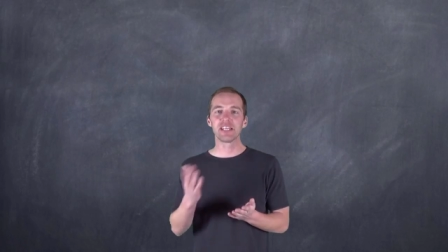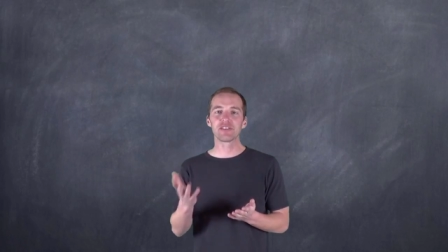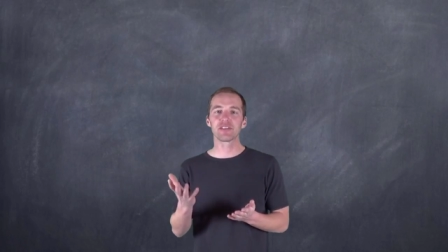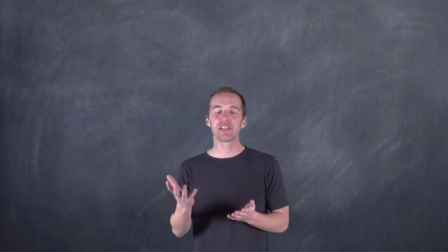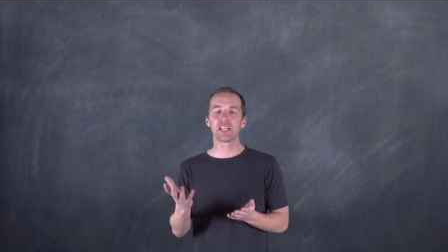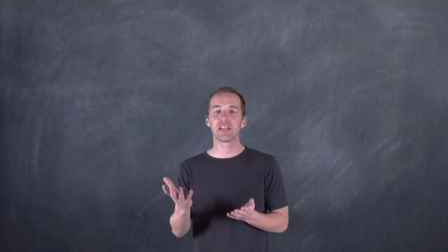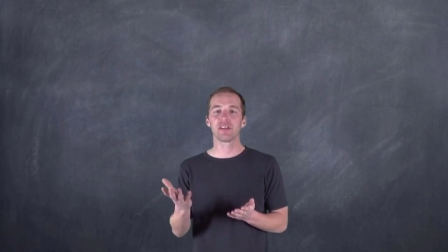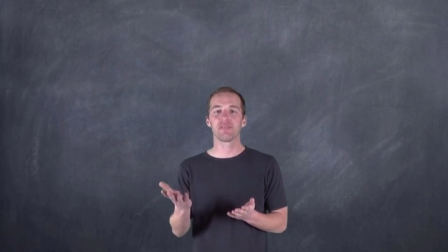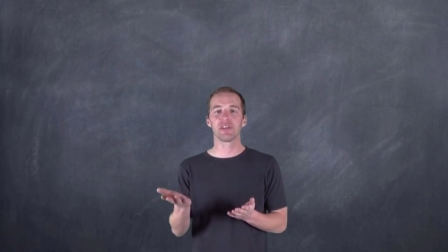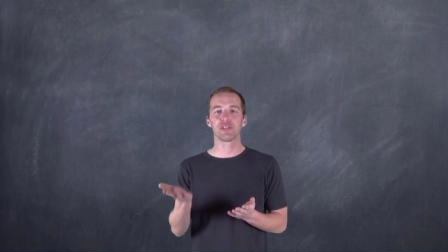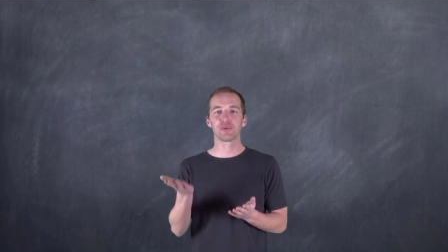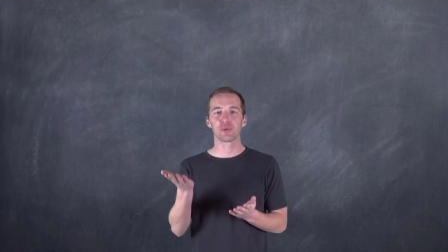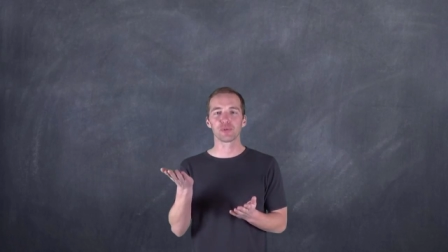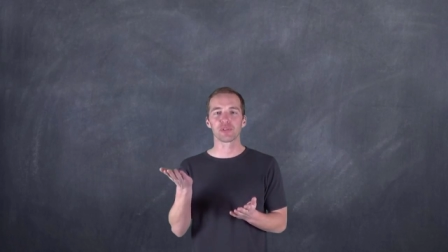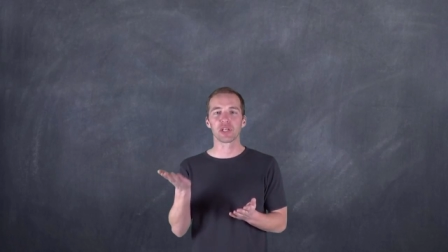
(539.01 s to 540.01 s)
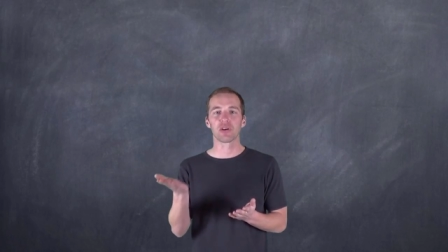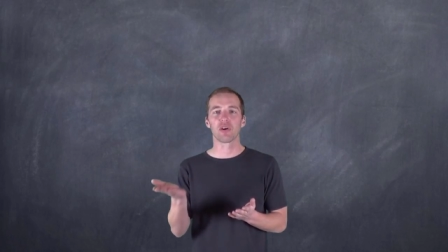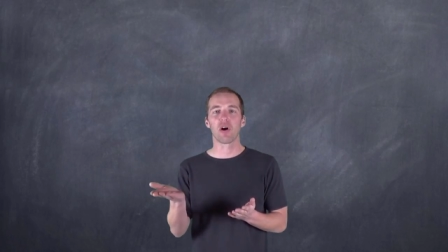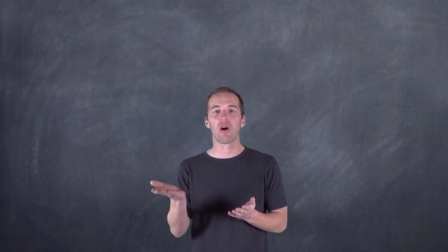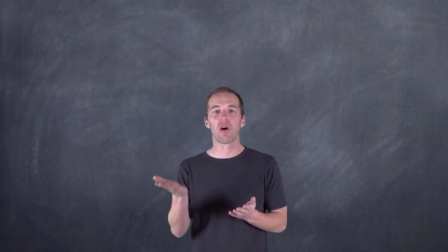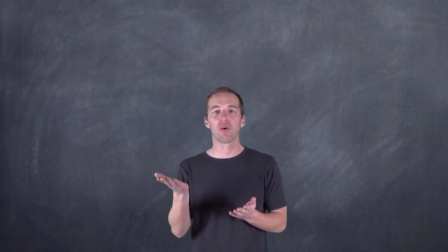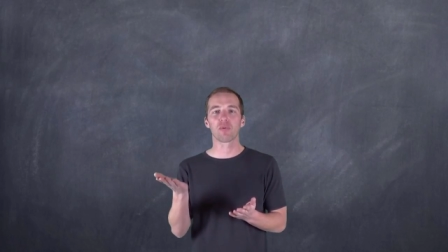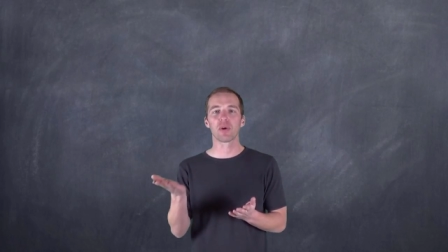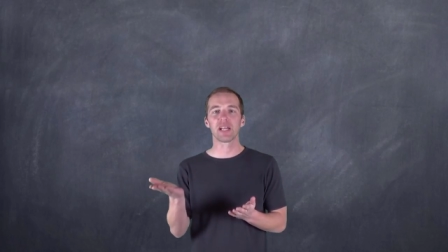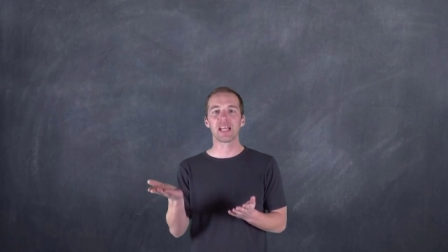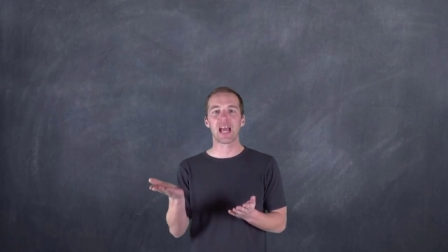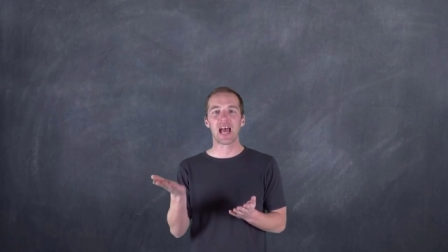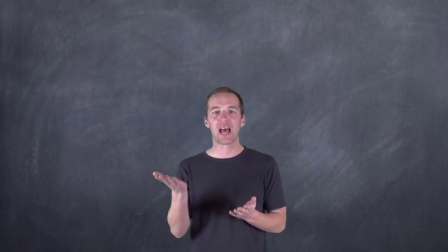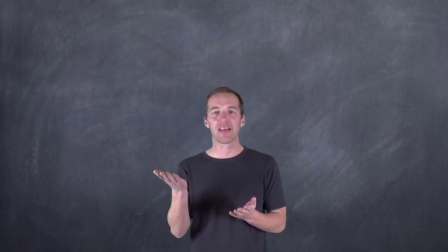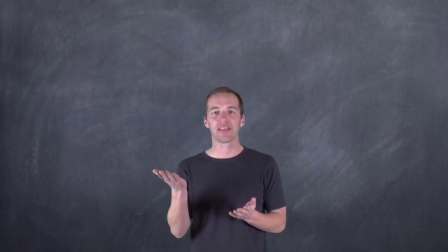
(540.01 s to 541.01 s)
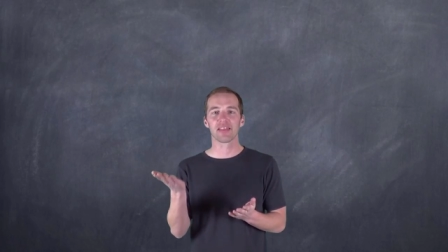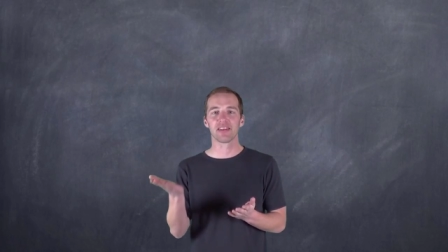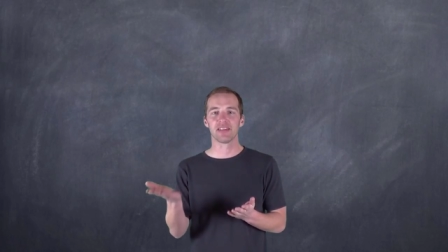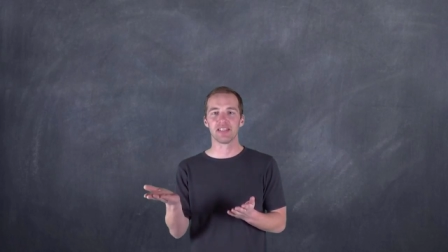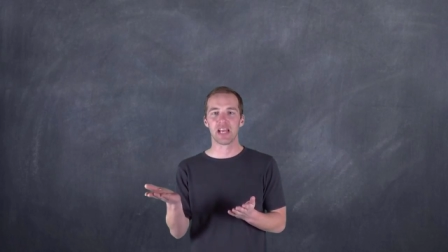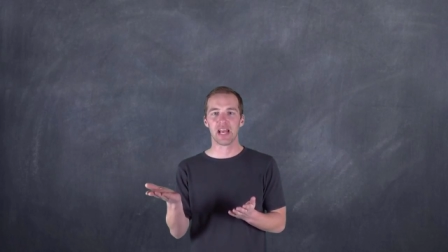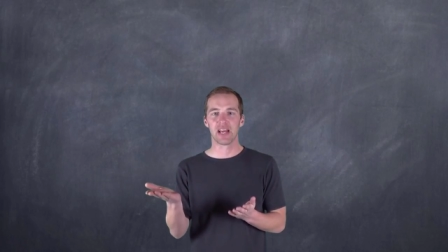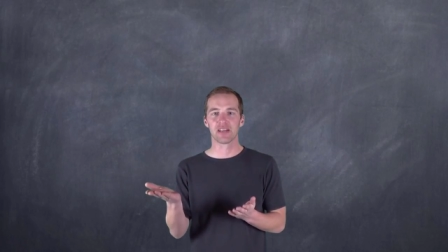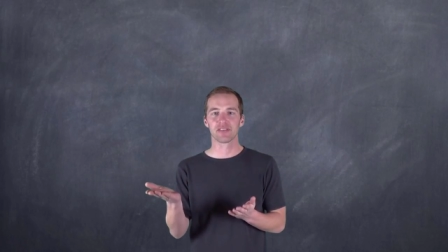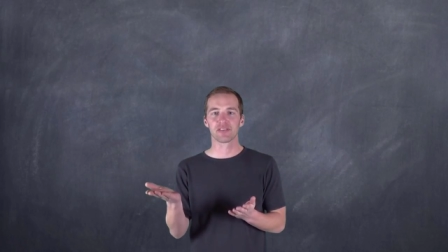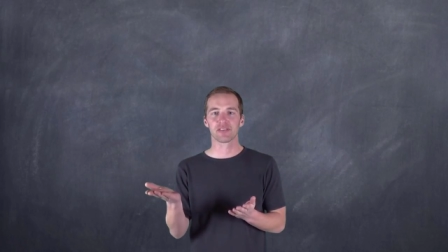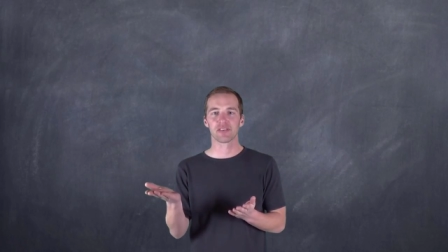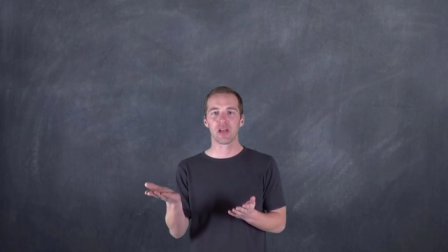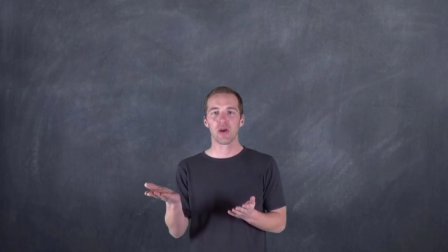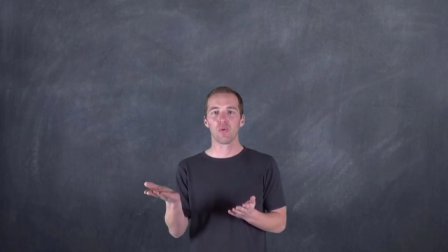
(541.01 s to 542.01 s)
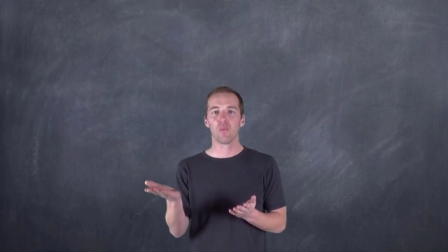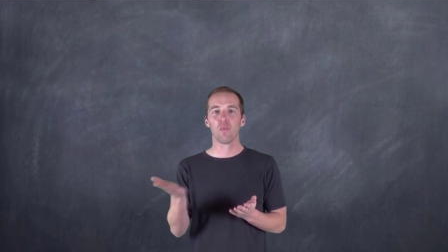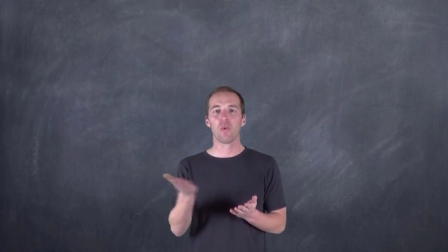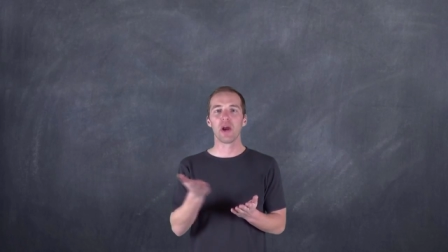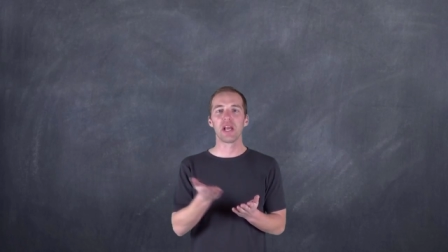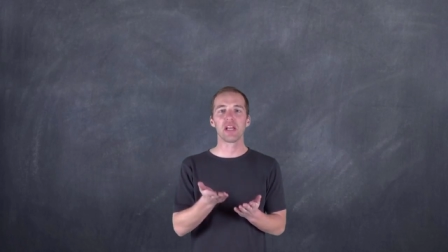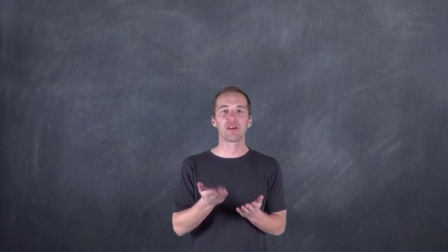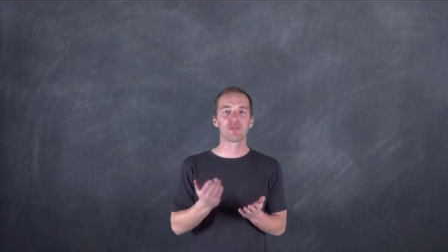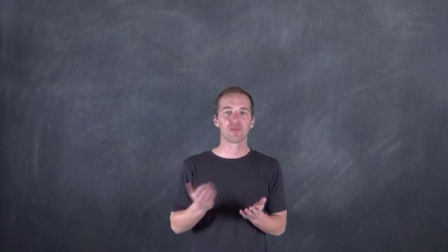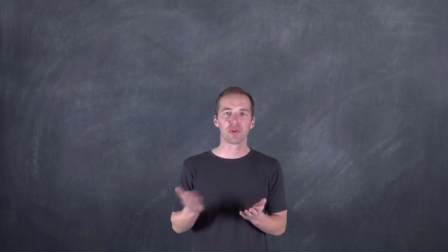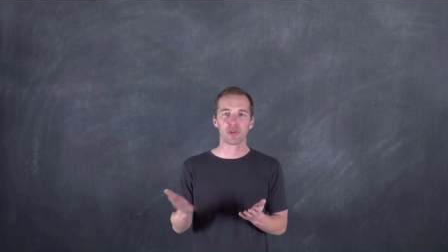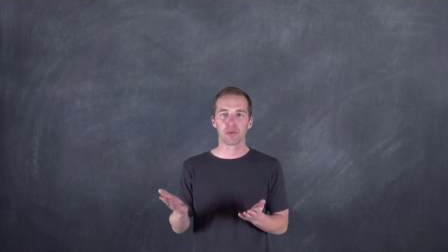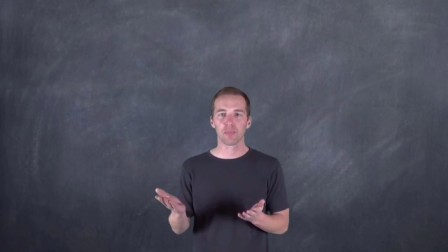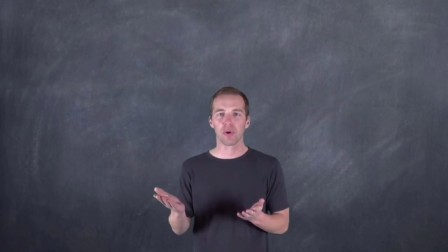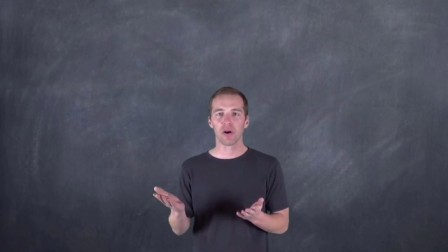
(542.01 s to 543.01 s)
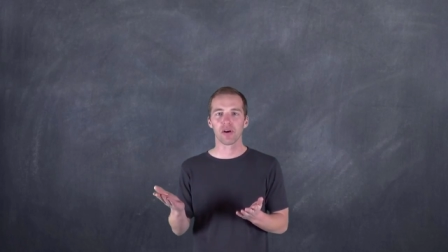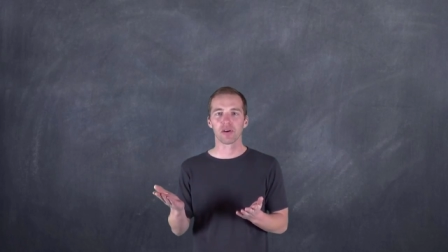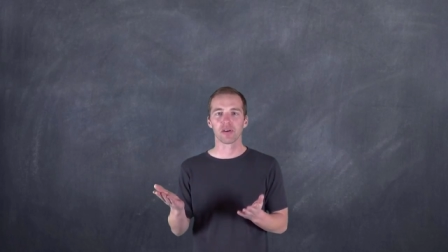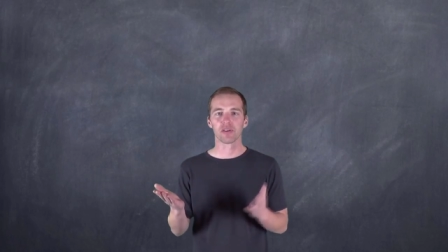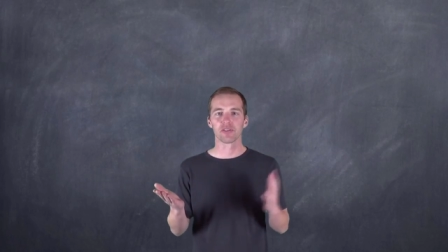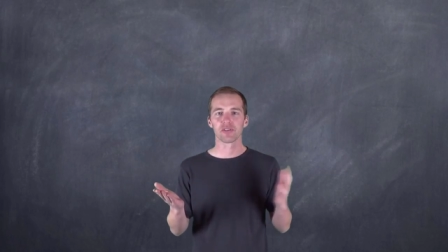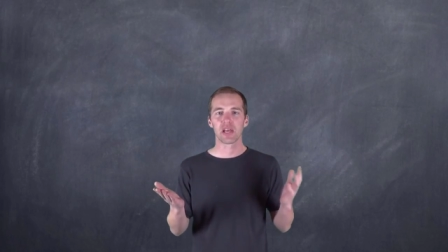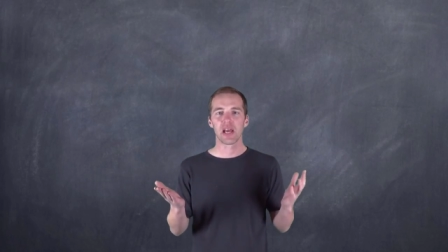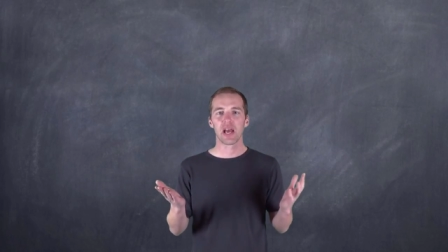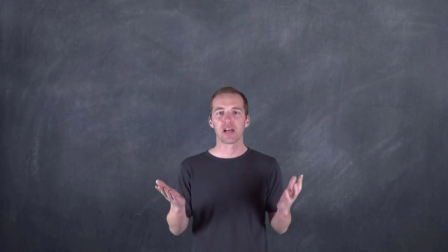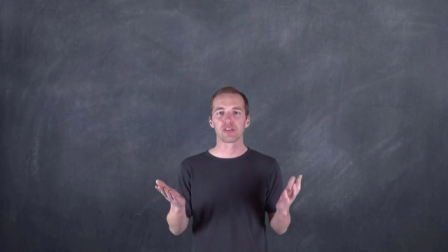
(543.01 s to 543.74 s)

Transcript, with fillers: These are the individuals that are already at the dance, waiting for their partners.